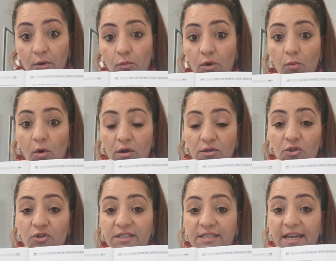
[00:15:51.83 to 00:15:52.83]
We want
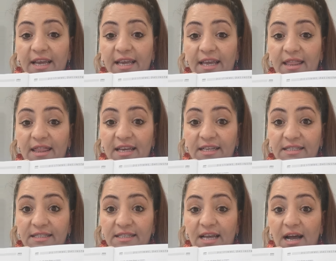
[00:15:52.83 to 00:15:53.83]
to stay in this